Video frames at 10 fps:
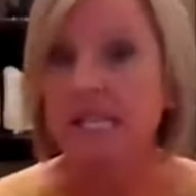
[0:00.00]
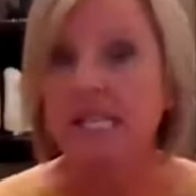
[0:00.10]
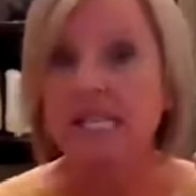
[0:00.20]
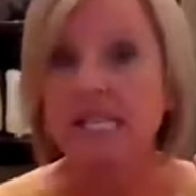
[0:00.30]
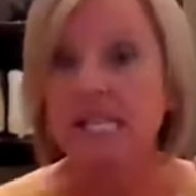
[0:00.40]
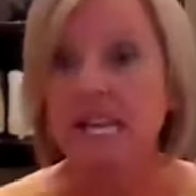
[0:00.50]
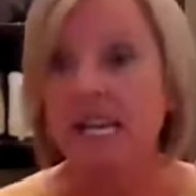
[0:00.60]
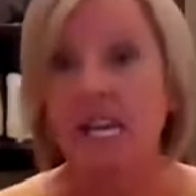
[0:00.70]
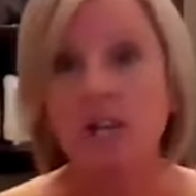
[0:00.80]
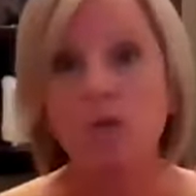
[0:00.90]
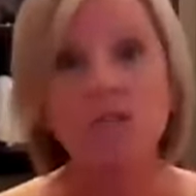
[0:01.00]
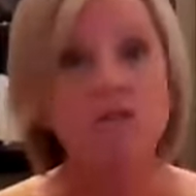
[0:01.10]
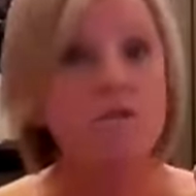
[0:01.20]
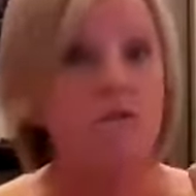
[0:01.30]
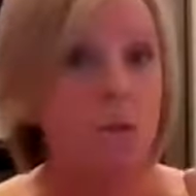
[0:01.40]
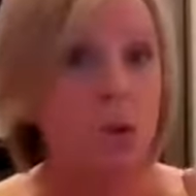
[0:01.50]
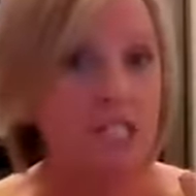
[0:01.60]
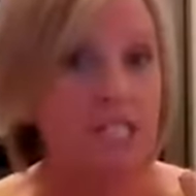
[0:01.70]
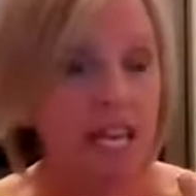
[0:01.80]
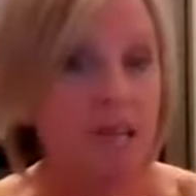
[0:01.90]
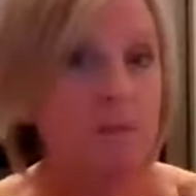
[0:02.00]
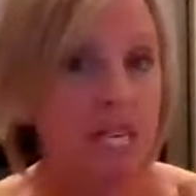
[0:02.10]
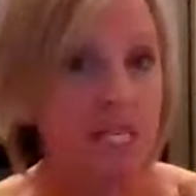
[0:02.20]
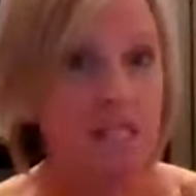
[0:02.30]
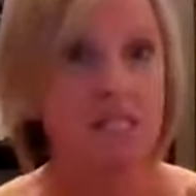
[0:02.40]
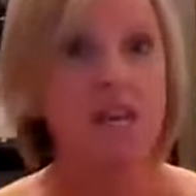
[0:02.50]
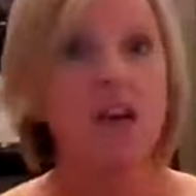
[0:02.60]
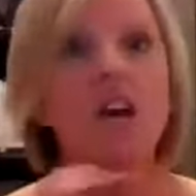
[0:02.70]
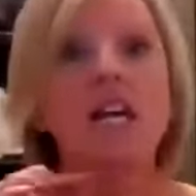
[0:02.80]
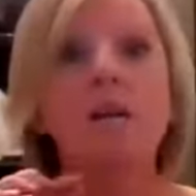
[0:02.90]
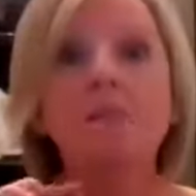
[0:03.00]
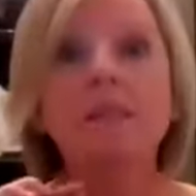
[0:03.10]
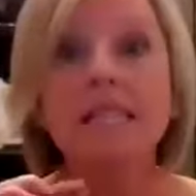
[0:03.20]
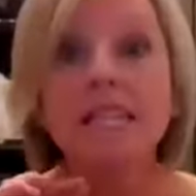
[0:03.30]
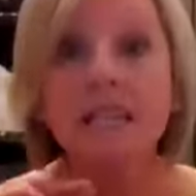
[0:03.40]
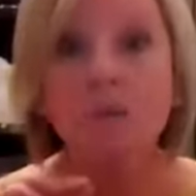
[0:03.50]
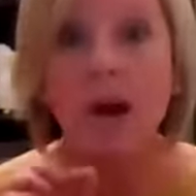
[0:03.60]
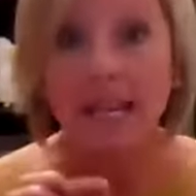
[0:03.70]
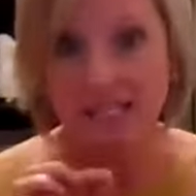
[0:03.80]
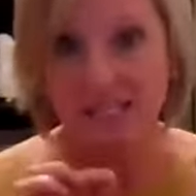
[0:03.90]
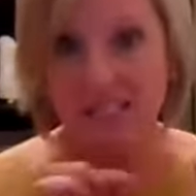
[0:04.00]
it is saying anywhere from 4 to 10 minutes, completely wet